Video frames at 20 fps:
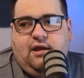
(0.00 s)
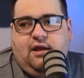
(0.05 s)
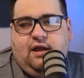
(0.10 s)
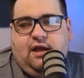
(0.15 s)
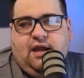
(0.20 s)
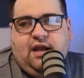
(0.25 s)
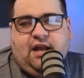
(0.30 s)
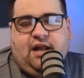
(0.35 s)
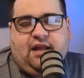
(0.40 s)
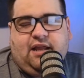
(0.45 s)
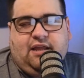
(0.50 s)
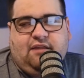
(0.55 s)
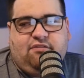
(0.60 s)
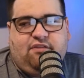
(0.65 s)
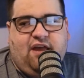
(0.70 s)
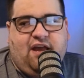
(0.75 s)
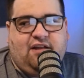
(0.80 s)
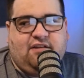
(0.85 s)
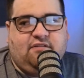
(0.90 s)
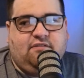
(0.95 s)
And I get
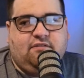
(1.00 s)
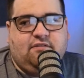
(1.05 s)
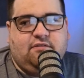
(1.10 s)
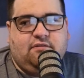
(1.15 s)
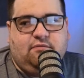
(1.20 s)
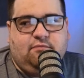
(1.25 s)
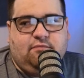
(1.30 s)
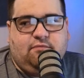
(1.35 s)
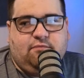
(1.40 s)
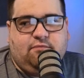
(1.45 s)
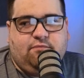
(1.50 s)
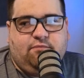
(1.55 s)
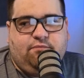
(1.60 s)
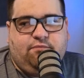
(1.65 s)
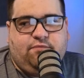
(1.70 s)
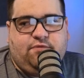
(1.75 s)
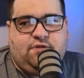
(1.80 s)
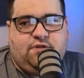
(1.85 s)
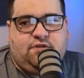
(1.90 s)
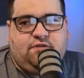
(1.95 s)
that.
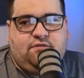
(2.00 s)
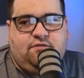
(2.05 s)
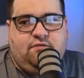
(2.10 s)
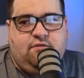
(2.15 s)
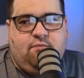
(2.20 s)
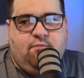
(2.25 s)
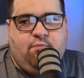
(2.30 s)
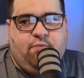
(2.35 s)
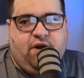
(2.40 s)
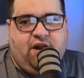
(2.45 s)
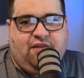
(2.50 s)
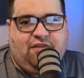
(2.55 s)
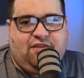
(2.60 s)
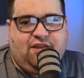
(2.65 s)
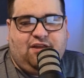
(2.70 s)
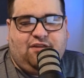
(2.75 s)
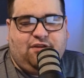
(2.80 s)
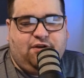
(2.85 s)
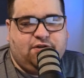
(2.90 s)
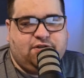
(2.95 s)
But I
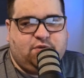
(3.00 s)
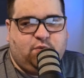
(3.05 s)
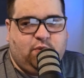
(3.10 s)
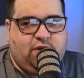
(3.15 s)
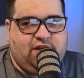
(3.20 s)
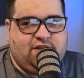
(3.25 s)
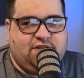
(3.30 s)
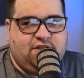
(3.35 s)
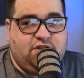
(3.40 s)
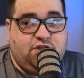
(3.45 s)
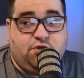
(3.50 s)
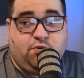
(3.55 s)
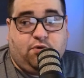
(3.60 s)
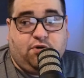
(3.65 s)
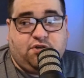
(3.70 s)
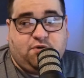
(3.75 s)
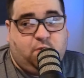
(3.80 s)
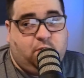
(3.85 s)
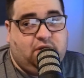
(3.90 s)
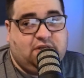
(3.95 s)
think there's a reason
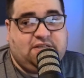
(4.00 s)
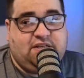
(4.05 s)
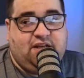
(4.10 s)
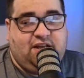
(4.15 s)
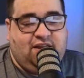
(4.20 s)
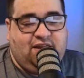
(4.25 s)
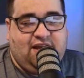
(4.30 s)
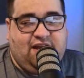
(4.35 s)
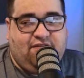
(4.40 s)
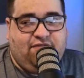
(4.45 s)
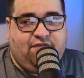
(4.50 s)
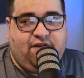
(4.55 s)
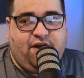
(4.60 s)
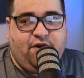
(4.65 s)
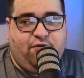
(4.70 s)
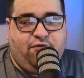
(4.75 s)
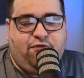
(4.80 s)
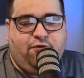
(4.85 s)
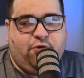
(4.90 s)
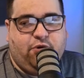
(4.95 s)
Georgia wasn't in that
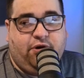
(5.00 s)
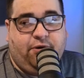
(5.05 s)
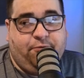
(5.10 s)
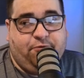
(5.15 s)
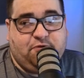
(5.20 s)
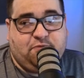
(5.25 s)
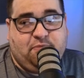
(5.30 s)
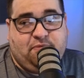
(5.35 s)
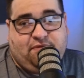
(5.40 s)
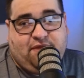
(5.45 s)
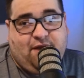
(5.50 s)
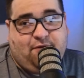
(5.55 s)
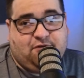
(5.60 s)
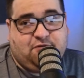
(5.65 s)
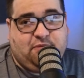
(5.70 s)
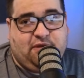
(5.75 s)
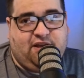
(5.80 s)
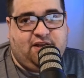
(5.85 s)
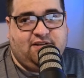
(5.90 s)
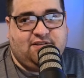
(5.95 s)
Final Four. And that was
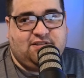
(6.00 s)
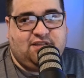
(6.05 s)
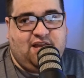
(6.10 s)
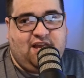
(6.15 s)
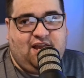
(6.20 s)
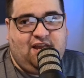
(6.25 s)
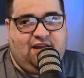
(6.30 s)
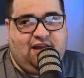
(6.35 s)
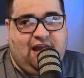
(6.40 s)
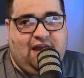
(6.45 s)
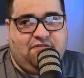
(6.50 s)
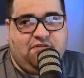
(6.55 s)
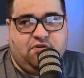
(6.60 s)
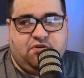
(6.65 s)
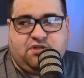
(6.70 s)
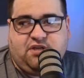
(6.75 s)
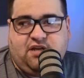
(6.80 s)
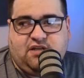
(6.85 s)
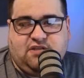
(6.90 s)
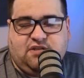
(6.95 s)
because they had their
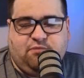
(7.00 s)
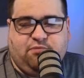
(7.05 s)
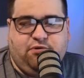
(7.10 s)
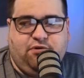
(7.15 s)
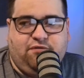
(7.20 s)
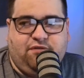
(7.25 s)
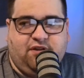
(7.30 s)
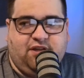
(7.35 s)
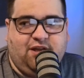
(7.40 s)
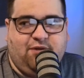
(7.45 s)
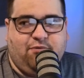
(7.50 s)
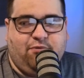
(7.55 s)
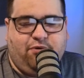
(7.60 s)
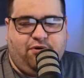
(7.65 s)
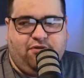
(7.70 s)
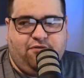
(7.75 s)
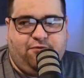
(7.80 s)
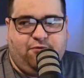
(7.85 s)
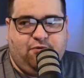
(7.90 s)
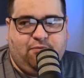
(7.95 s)
chance to prove that they were one of
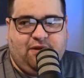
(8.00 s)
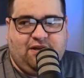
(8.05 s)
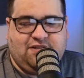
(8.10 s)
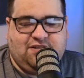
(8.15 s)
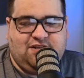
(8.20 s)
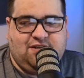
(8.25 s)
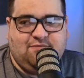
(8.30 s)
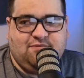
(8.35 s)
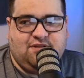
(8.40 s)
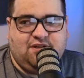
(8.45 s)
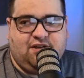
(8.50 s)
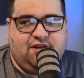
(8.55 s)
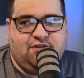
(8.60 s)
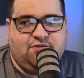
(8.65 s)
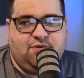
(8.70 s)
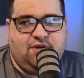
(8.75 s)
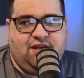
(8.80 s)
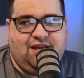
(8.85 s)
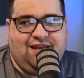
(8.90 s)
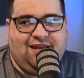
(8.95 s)
the four best teams in the
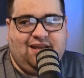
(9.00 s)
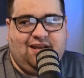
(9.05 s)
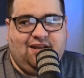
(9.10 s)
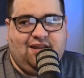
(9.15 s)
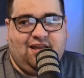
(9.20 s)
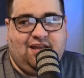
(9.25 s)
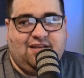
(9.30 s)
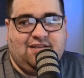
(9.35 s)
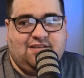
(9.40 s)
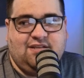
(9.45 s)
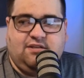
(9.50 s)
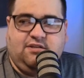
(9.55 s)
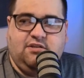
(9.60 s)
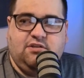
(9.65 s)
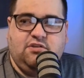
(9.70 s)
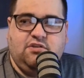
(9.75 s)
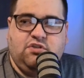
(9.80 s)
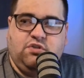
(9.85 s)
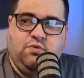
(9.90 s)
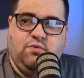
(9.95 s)
country, and they
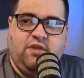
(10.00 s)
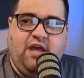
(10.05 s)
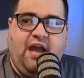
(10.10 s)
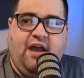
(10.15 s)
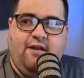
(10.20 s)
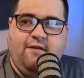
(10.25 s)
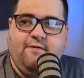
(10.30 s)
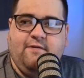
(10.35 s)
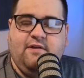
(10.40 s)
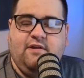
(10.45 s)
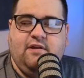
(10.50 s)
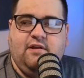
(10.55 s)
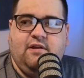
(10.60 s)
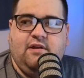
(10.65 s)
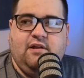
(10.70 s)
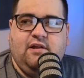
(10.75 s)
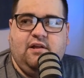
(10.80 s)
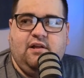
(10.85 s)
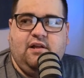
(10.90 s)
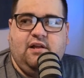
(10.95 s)
didn't do that.
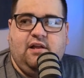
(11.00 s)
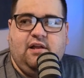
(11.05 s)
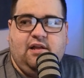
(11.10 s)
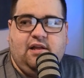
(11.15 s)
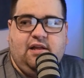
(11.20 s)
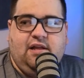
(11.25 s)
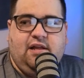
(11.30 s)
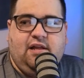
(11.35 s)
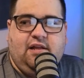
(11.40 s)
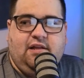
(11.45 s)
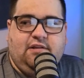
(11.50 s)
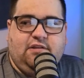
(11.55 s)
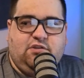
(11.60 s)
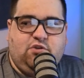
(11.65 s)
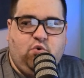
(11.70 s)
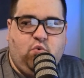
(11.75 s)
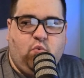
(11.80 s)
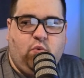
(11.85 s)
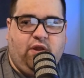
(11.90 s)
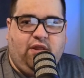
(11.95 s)

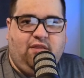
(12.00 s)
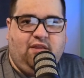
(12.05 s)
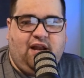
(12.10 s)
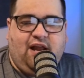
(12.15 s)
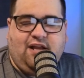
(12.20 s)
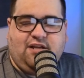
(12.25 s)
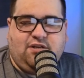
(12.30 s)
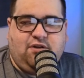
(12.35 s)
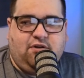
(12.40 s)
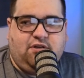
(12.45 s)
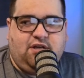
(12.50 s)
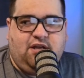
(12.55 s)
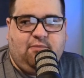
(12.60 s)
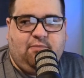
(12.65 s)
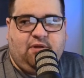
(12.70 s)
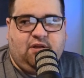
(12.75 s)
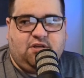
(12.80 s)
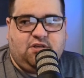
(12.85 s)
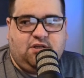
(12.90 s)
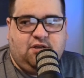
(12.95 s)
To win the national
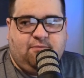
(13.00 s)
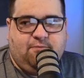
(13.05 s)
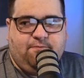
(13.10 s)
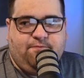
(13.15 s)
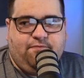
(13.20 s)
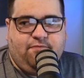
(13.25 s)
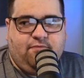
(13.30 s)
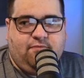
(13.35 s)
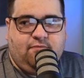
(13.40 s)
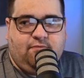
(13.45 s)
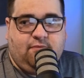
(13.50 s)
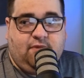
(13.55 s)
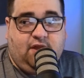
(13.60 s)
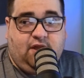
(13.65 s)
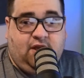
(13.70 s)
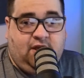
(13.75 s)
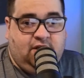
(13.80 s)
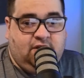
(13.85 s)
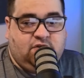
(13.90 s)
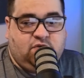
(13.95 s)
championship
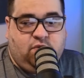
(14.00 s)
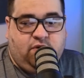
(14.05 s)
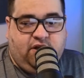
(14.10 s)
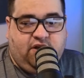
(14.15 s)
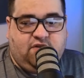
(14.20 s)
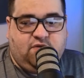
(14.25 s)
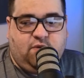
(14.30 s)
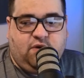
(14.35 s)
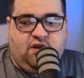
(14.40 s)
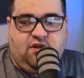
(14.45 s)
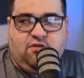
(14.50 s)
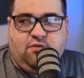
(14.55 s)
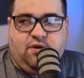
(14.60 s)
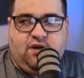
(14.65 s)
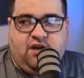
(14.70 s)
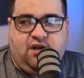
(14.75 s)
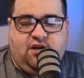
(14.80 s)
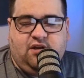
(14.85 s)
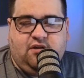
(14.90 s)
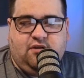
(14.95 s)
in
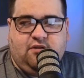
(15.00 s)
2023,